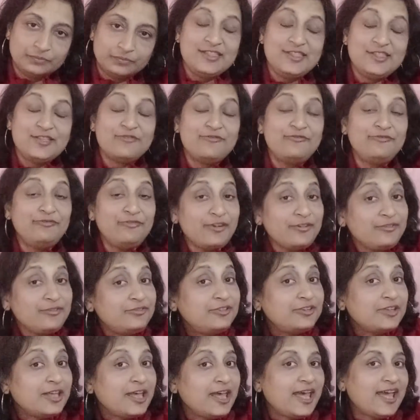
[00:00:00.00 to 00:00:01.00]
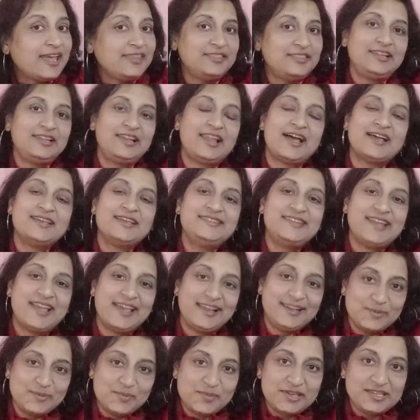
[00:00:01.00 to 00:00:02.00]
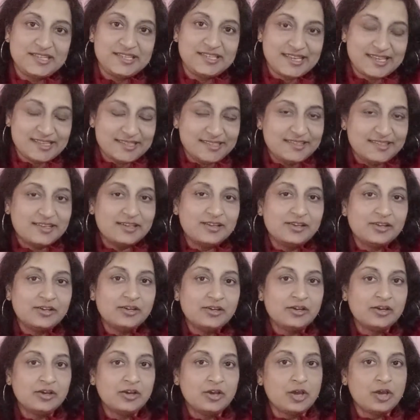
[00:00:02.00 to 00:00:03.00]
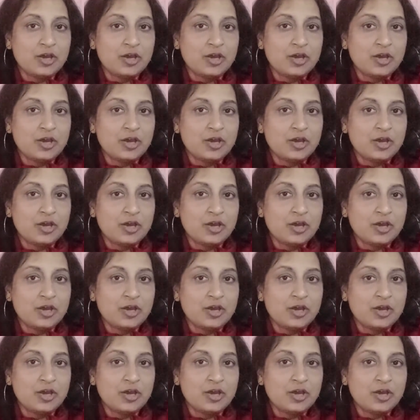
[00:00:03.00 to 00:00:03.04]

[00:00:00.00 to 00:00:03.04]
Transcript: The fifth and the last element is the